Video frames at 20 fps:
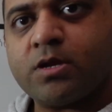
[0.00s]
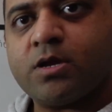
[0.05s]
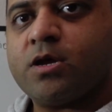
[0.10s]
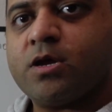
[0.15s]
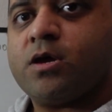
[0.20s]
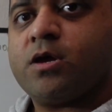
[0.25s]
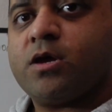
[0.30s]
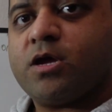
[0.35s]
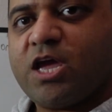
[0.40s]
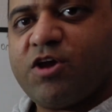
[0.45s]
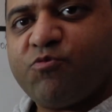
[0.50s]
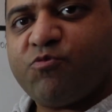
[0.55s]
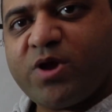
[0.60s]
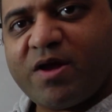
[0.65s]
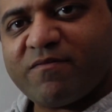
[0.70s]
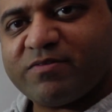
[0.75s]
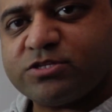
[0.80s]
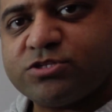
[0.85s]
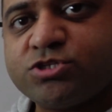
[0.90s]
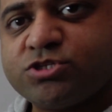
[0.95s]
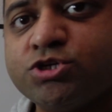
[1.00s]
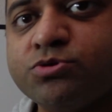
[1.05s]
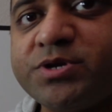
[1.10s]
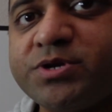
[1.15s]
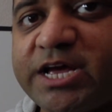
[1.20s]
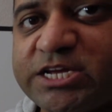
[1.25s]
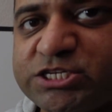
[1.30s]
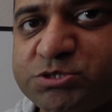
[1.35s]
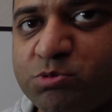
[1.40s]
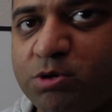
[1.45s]
If we have a 2
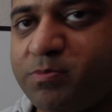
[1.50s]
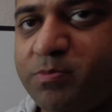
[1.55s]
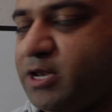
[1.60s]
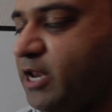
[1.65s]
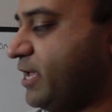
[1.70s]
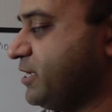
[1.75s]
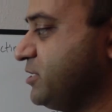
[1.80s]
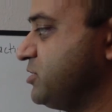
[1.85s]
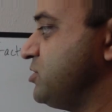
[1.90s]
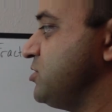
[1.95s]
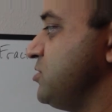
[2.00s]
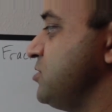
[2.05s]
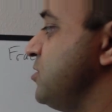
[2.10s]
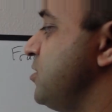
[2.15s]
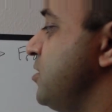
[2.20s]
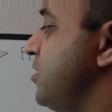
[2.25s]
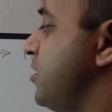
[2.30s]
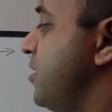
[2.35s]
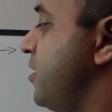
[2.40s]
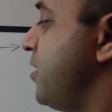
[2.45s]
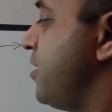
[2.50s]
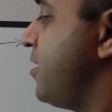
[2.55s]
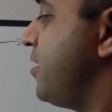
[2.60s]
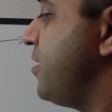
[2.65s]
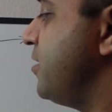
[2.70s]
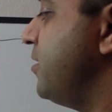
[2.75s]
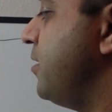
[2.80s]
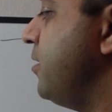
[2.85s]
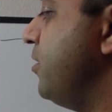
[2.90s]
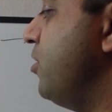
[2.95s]
decimal place
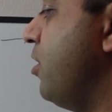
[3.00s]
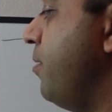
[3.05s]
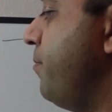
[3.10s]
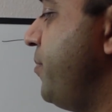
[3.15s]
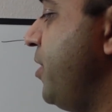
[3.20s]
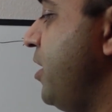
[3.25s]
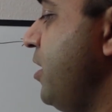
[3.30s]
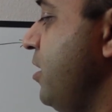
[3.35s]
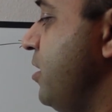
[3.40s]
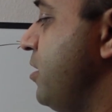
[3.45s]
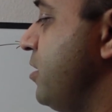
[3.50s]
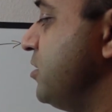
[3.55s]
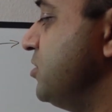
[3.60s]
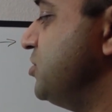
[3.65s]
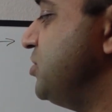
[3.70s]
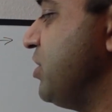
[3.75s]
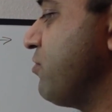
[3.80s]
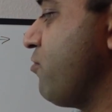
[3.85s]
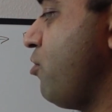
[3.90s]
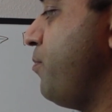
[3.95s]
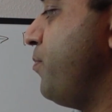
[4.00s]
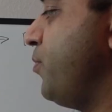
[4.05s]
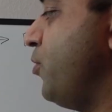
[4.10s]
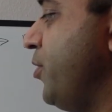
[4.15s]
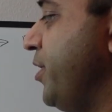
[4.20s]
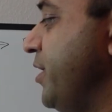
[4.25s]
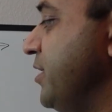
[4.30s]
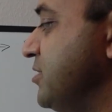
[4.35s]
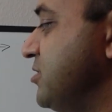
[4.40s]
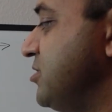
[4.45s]
number,
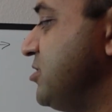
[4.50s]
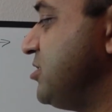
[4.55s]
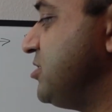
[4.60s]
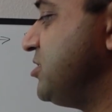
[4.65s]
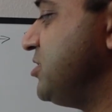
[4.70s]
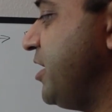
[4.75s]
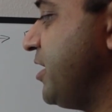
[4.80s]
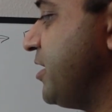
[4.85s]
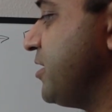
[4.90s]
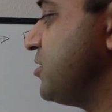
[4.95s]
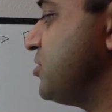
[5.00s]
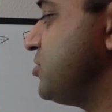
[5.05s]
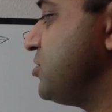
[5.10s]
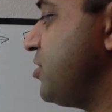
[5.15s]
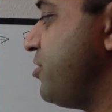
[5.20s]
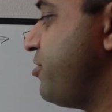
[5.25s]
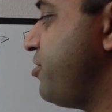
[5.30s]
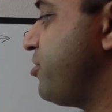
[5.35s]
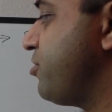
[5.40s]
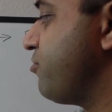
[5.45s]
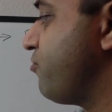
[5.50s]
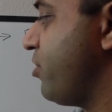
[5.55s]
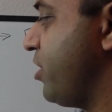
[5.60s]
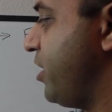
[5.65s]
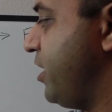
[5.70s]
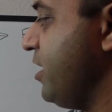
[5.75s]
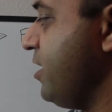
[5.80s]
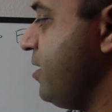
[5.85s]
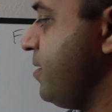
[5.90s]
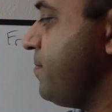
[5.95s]
0.63,
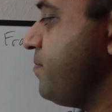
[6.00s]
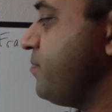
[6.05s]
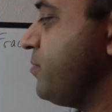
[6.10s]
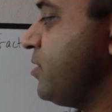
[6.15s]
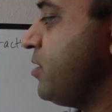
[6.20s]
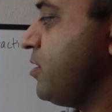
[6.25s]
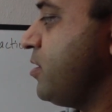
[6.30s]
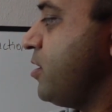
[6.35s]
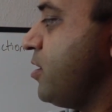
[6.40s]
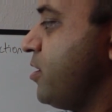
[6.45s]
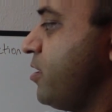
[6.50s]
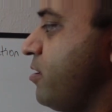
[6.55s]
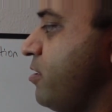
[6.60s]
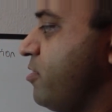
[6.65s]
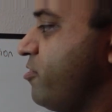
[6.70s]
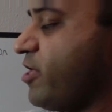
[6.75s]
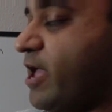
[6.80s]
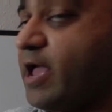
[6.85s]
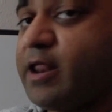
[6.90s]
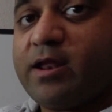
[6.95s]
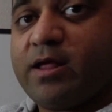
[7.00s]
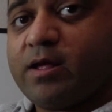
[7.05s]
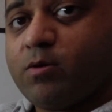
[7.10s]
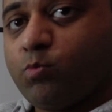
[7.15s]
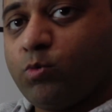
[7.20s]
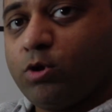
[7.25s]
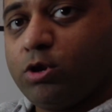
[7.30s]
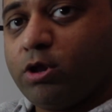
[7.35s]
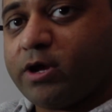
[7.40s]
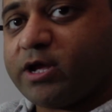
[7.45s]
then we'll
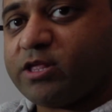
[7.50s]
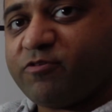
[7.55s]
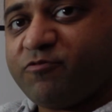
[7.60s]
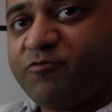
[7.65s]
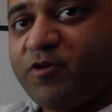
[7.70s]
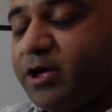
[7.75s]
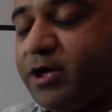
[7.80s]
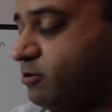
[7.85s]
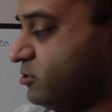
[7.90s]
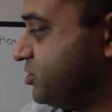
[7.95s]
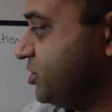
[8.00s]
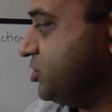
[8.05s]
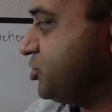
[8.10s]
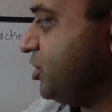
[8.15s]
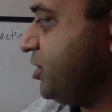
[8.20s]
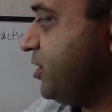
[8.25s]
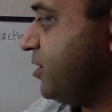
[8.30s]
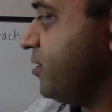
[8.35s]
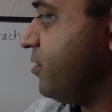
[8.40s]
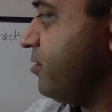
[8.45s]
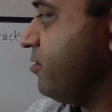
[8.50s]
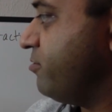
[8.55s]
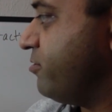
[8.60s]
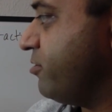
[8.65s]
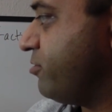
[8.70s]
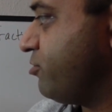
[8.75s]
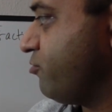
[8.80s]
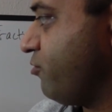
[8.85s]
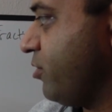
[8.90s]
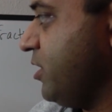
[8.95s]
look at the final digit, the
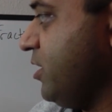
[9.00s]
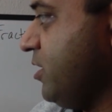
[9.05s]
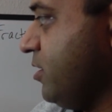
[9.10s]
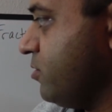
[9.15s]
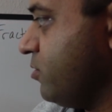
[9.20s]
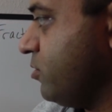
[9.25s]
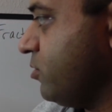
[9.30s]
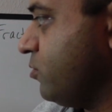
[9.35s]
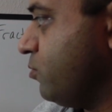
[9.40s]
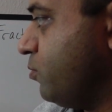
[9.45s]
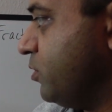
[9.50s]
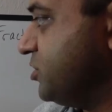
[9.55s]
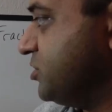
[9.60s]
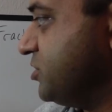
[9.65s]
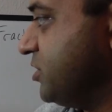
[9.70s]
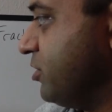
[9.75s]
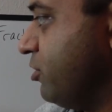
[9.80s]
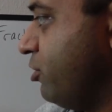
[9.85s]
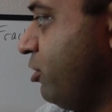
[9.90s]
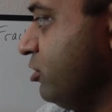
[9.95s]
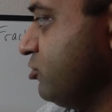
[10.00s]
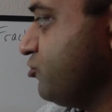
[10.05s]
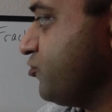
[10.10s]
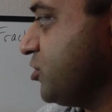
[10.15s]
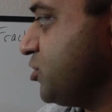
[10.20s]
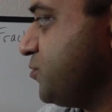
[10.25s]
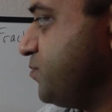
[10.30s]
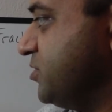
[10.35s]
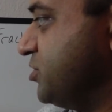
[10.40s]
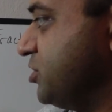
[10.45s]
3, which is in the hundredths
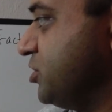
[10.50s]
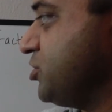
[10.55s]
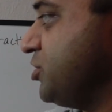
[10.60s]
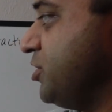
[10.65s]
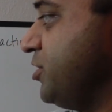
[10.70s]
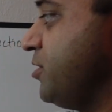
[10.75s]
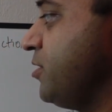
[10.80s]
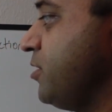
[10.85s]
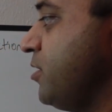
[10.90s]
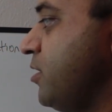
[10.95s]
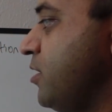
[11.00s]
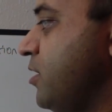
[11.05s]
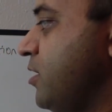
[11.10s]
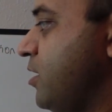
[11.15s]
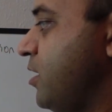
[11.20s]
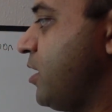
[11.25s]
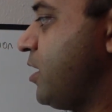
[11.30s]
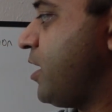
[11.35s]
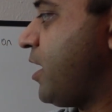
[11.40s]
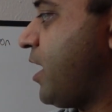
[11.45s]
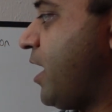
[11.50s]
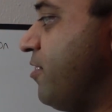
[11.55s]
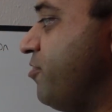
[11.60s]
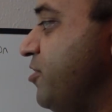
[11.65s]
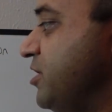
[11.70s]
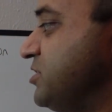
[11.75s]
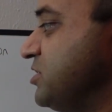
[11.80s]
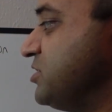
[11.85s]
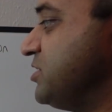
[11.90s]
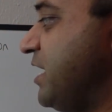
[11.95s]
position, and this is
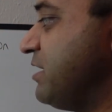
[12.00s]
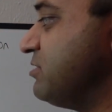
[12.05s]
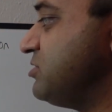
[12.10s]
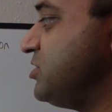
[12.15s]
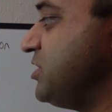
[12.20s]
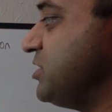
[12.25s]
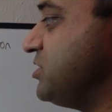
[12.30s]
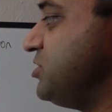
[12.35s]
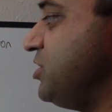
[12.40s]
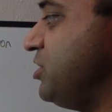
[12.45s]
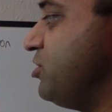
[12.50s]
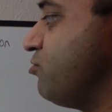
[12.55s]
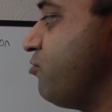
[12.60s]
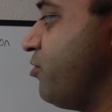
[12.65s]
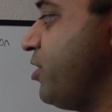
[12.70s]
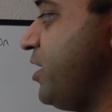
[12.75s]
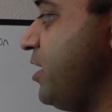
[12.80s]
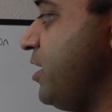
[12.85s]
now 63